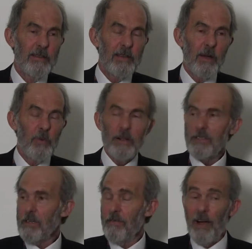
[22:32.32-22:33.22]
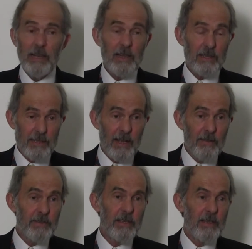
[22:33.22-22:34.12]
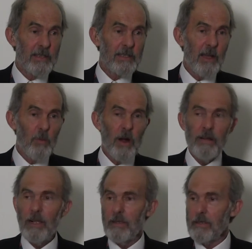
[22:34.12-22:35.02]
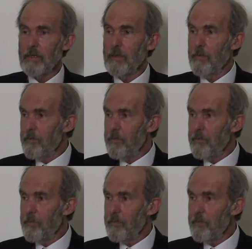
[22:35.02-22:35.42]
and we'll just find ourselves somewhere else.